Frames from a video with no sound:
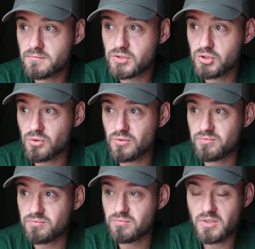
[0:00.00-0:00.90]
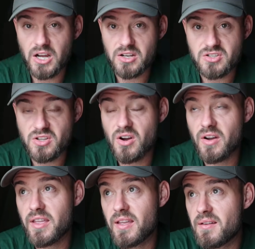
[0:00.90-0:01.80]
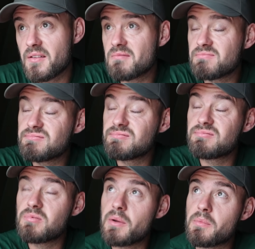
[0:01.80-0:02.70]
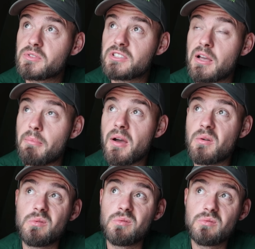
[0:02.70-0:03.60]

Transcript: sort of last night. When was it? About